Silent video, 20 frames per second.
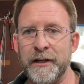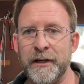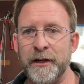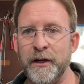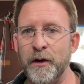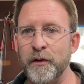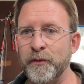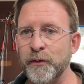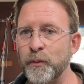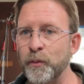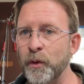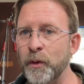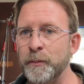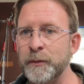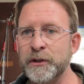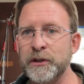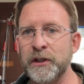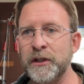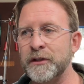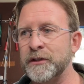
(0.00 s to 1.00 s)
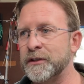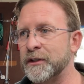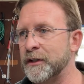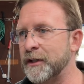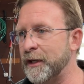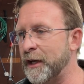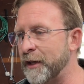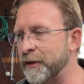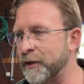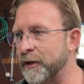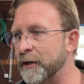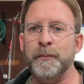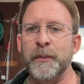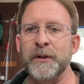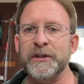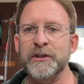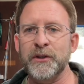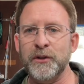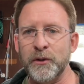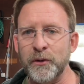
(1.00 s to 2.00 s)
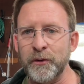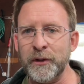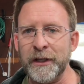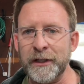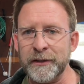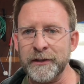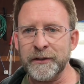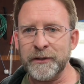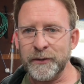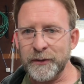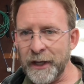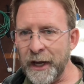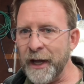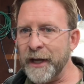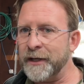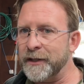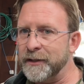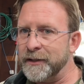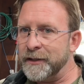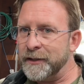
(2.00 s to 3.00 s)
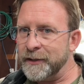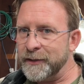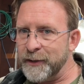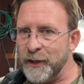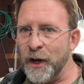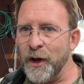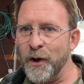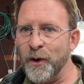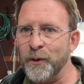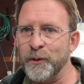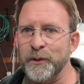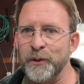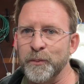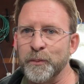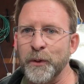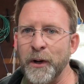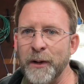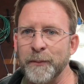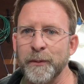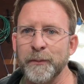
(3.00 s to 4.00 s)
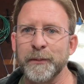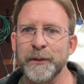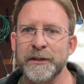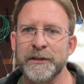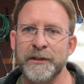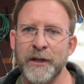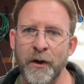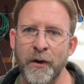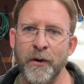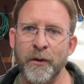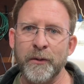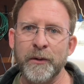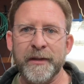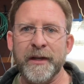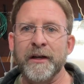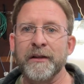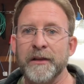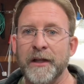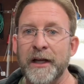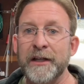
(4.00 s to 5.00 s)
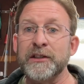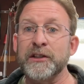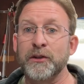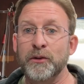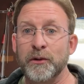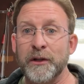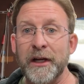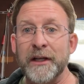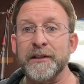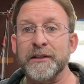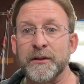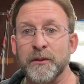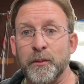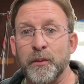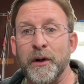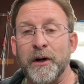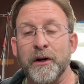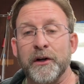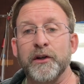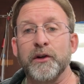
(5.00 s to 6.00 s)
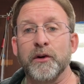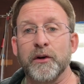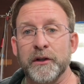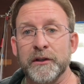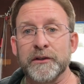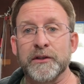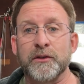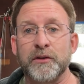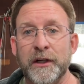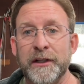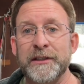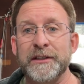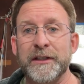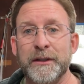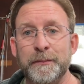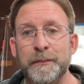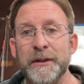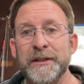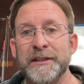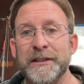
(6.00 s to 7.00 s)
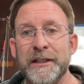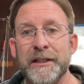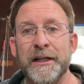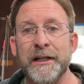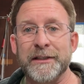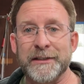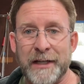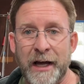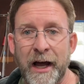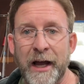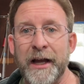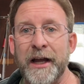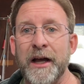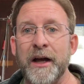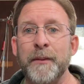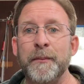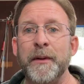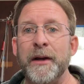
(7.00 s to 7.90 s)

go from one machine to the other. But do you need to do that? No, you probably don't, unless you get to where you're as crazy busy as I am,